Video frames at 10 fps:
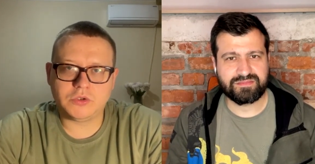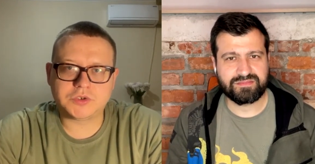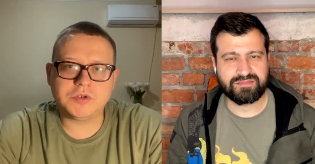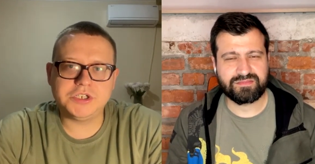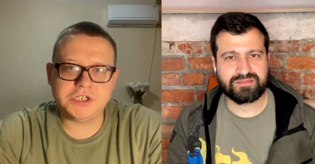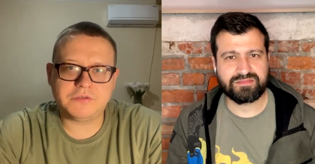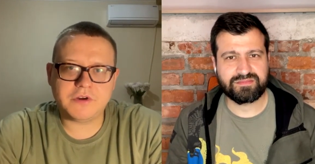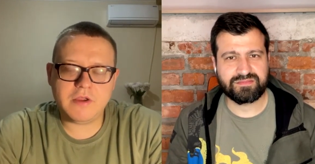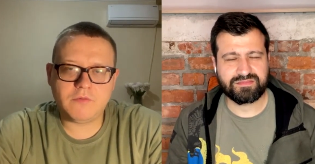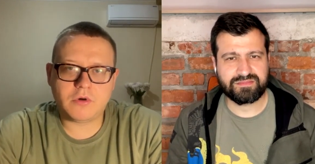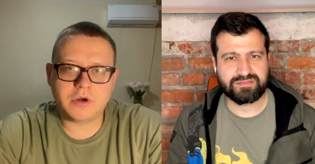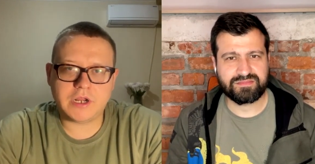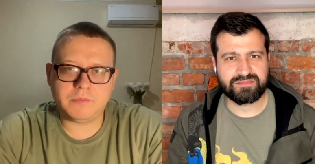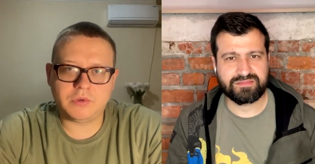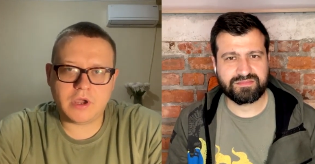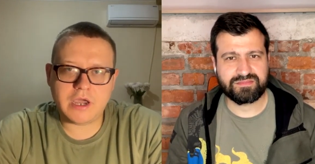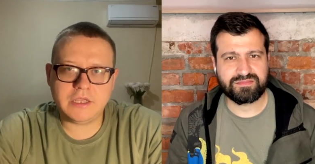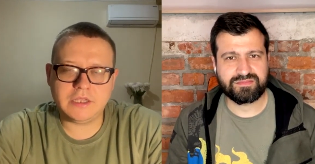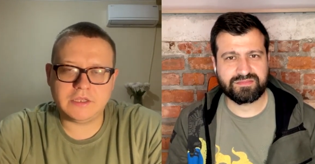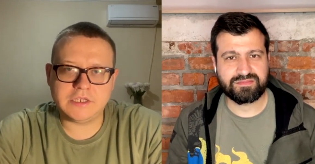Speaker 1: strategic framework
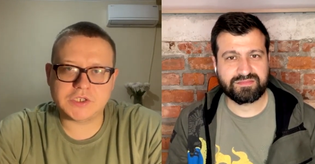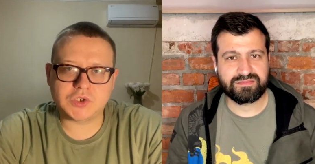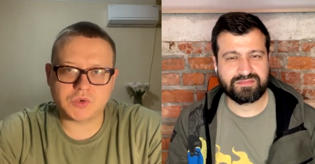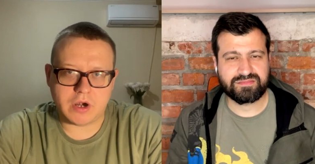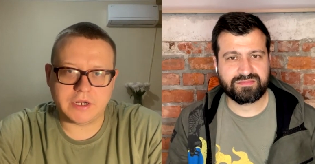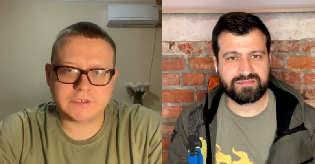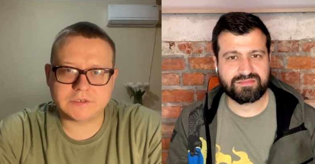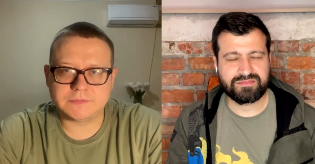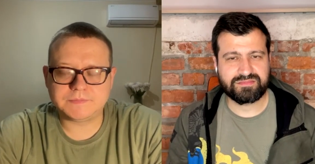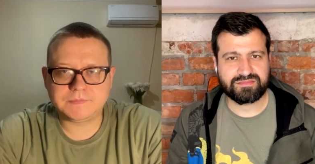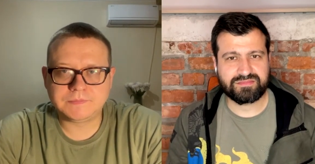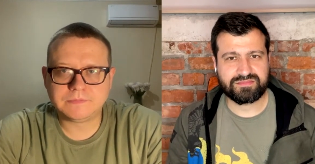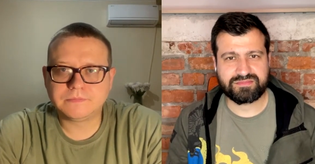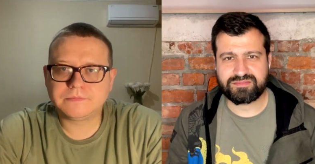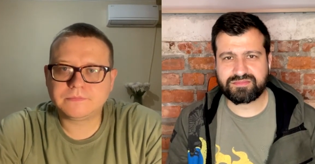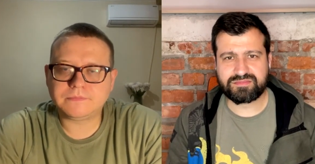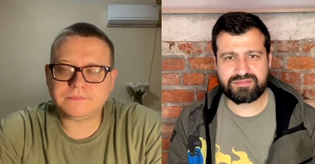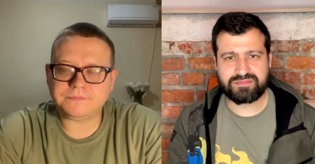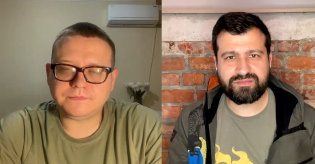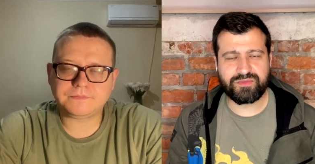applied in these strikes.
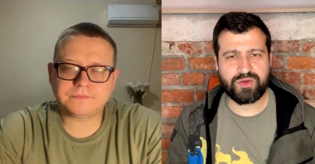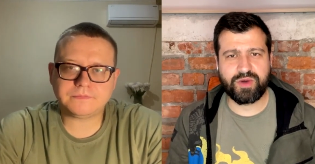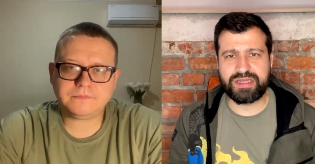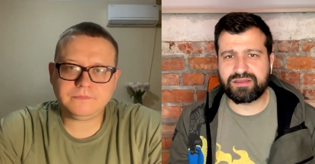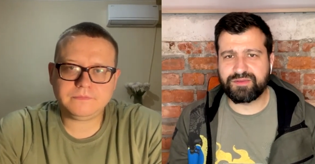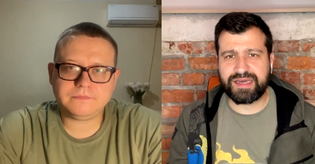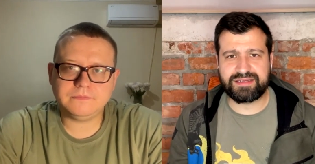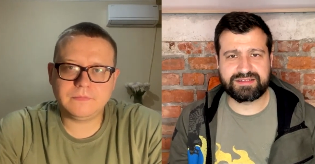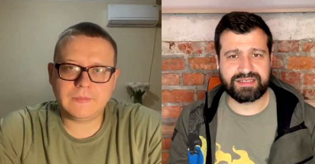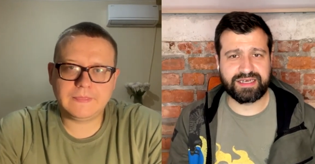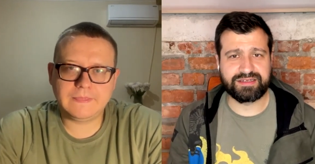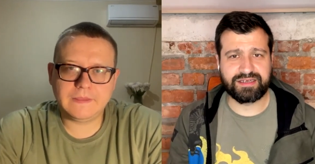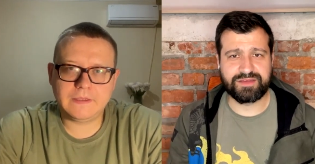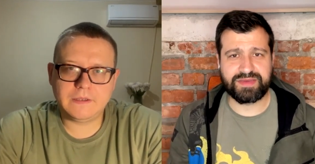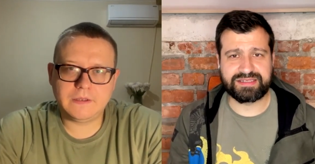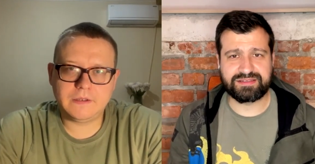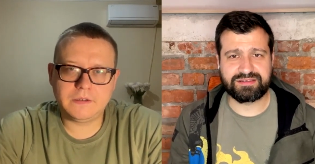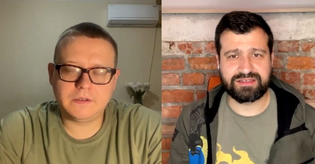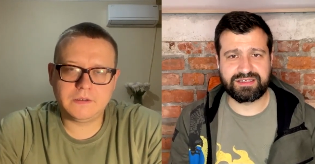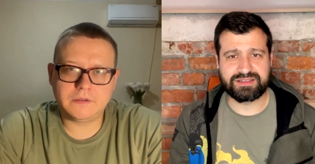Well, that is an
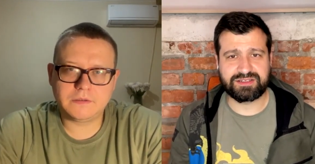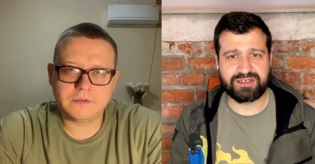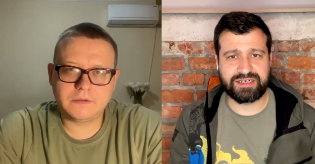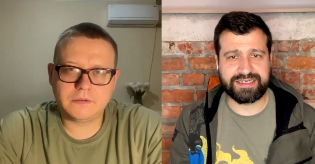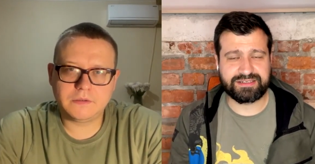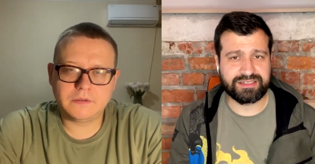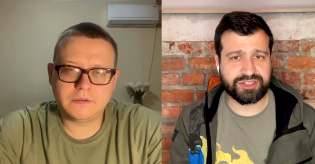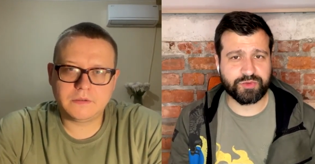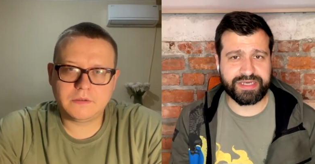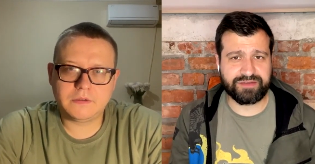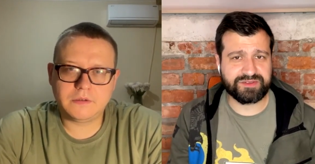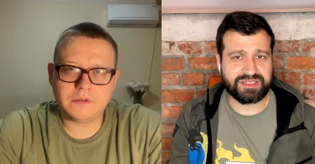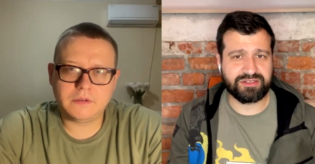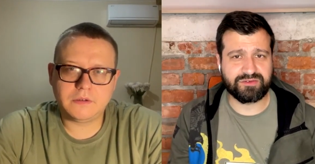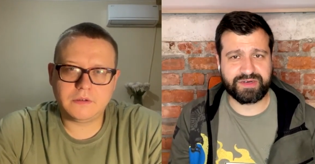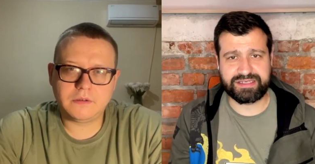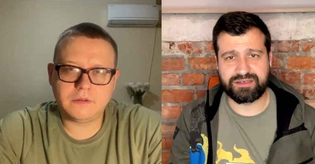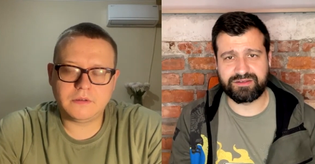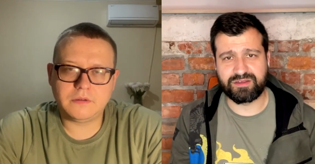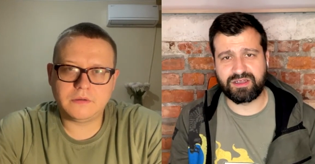amazing
Speaker 2: insight, and we have seen
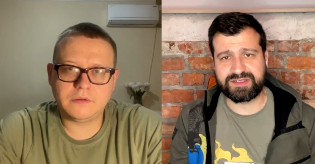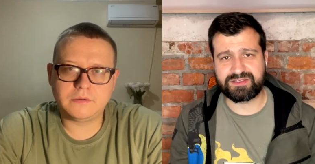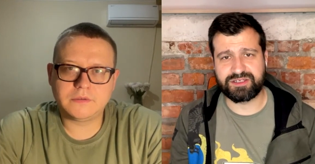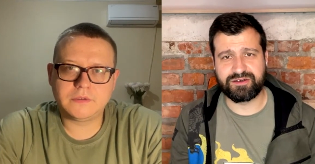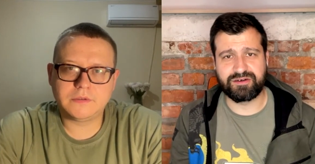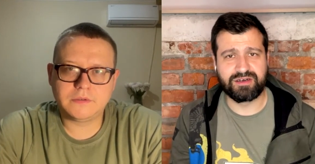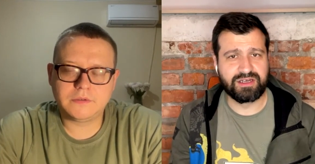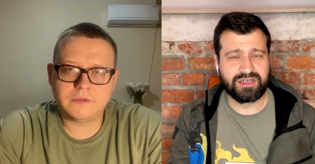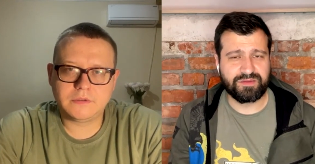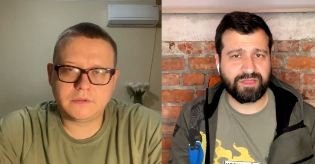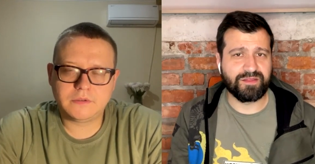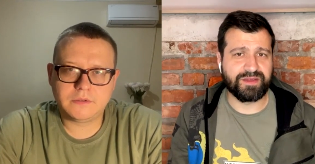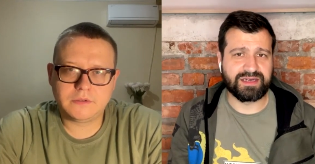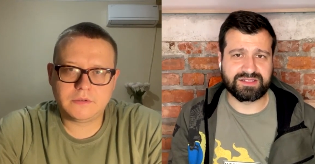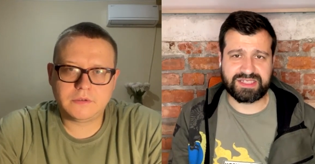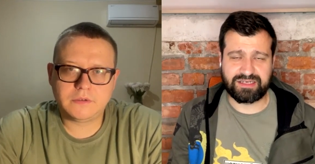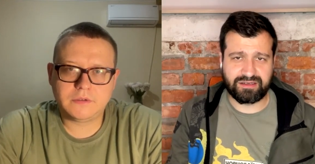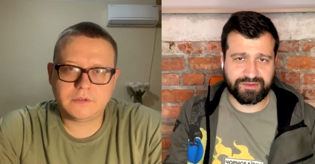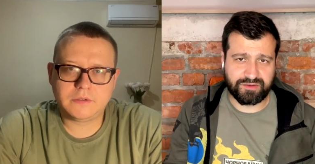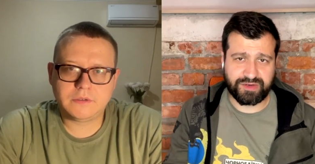already in the last year that
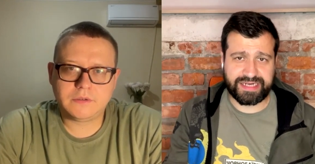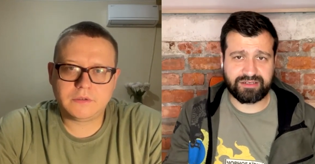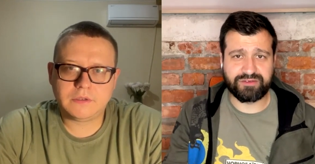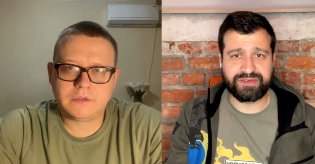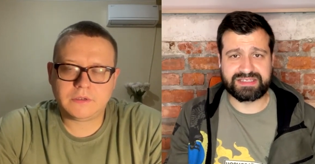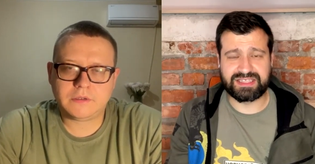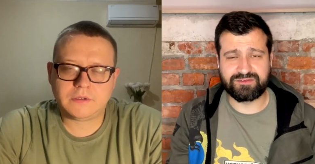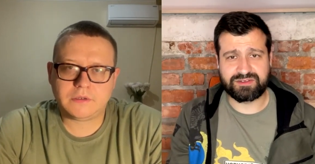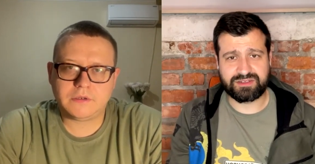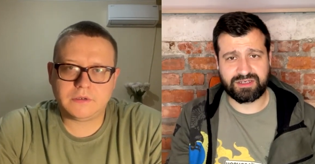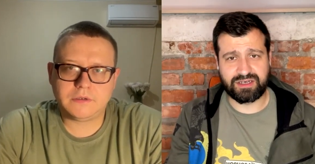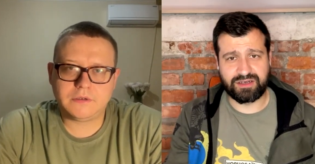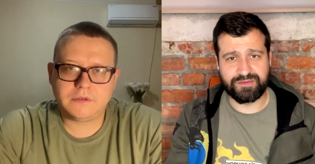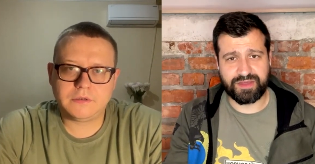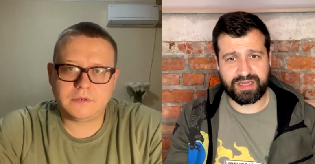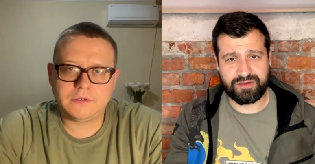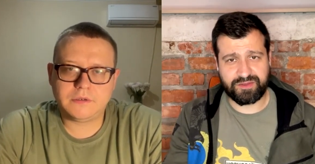uh, the Ukrainian offensives uh, they